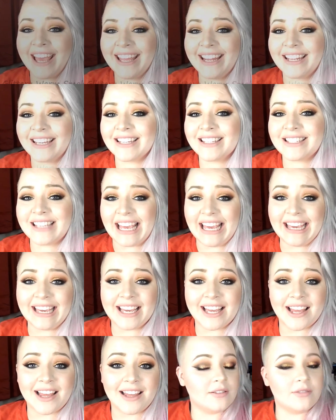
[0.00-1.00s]
in it
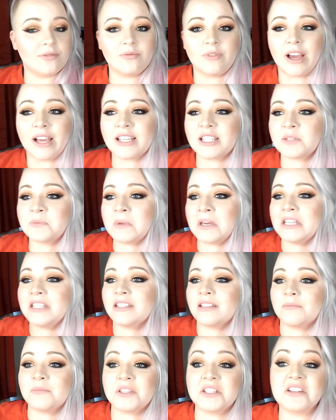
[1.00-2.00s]
and I explain
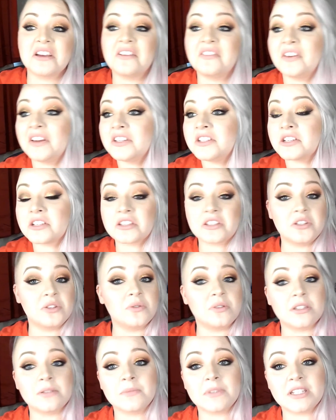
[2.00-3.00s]
some stuff, I just do
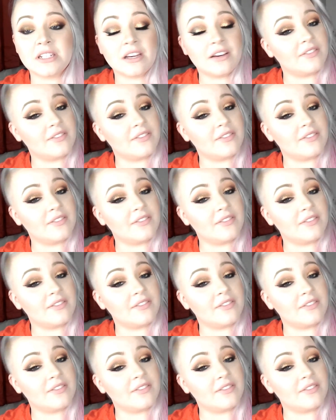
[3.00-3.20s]
some stuff,